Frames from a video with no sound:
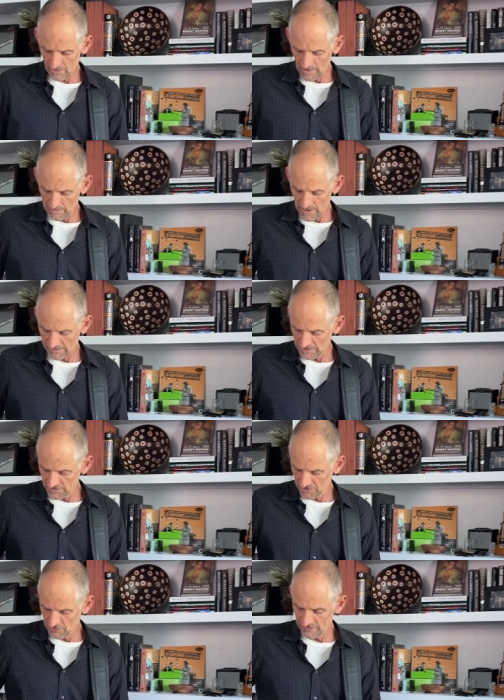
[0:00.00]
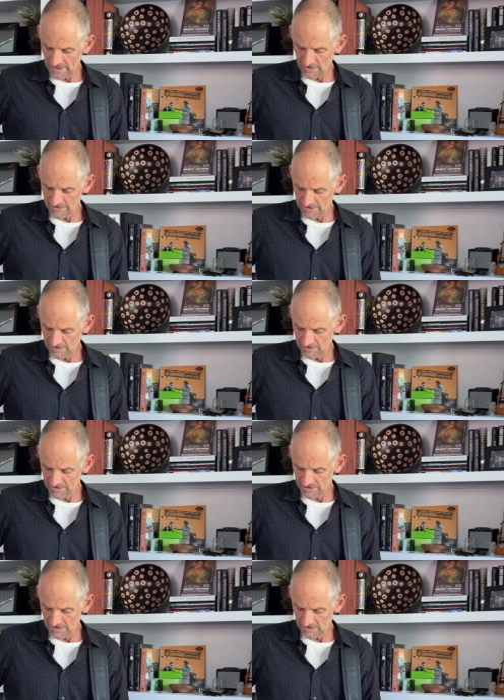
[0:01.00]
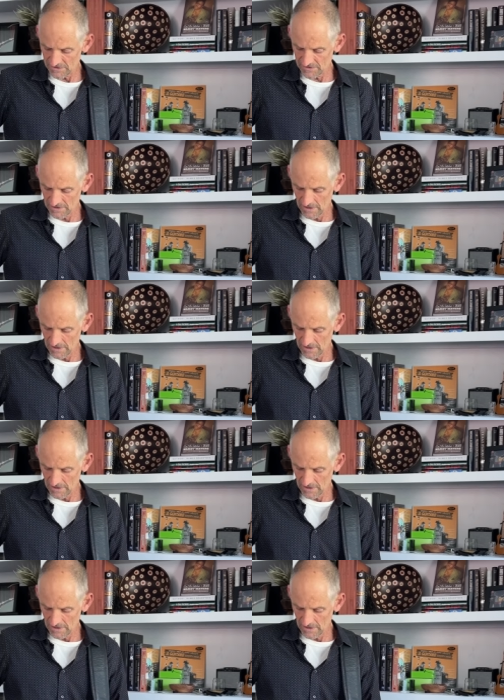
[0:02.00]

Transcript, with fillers: I bought this 2006